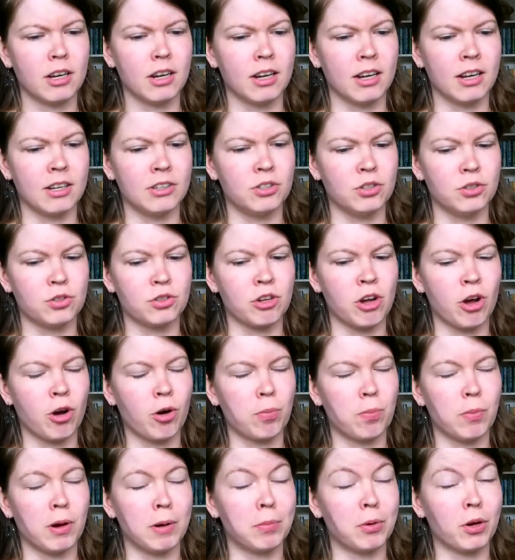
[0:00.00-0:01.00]
I just
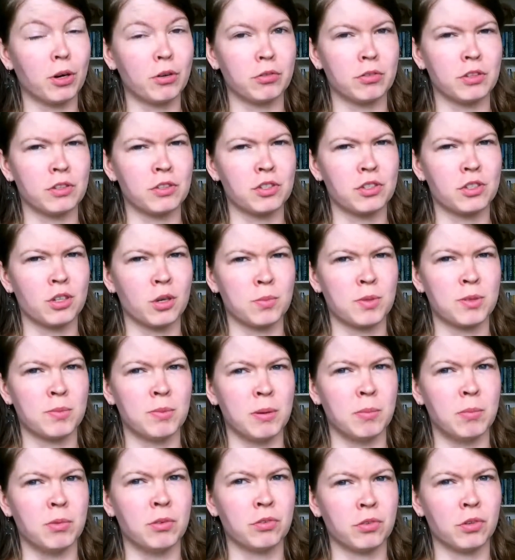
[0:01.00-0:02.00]
hope my boyfriend stops
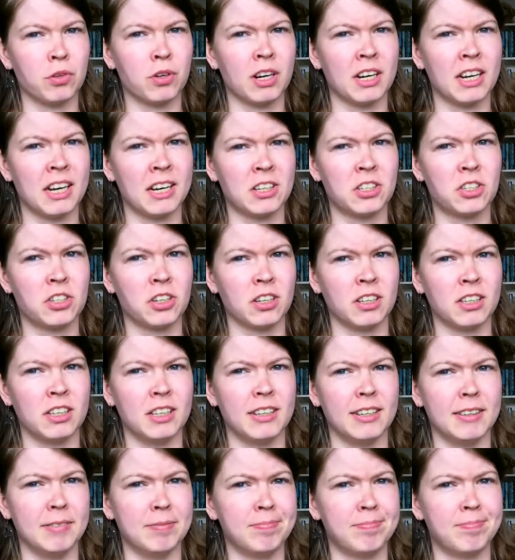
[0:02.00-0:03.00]
me before I
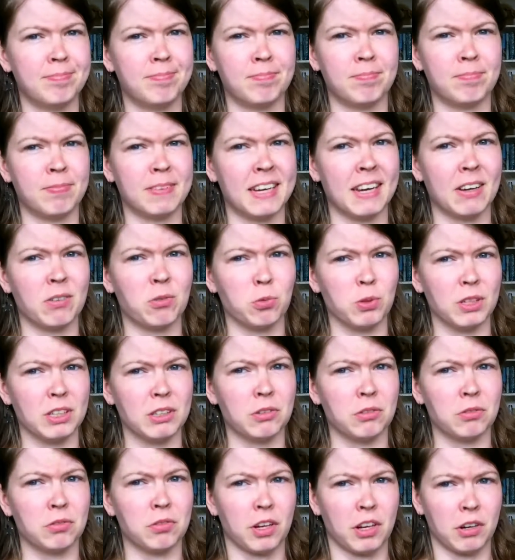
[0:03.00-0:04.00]
actually get rid
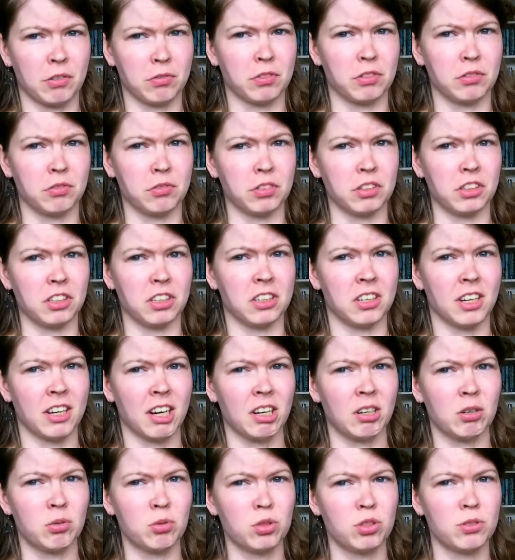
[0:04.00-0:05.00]
of everything in the
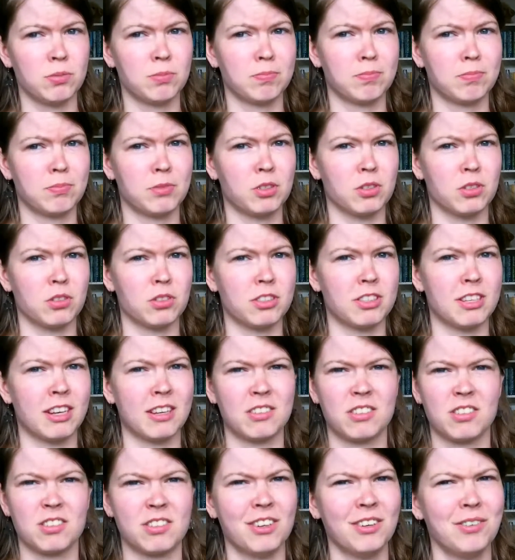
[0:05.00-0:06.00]
house, because
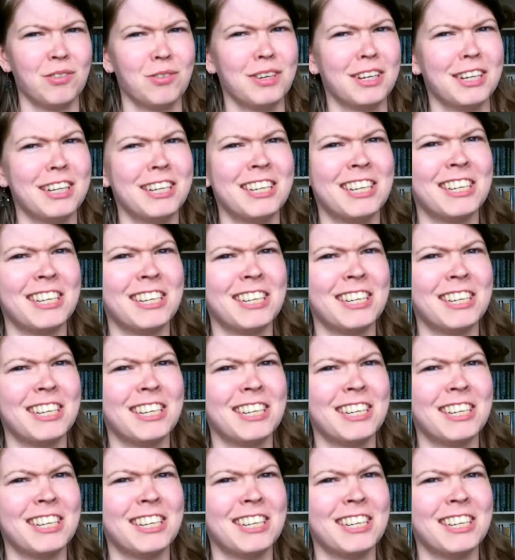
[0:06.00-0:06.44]
that's not really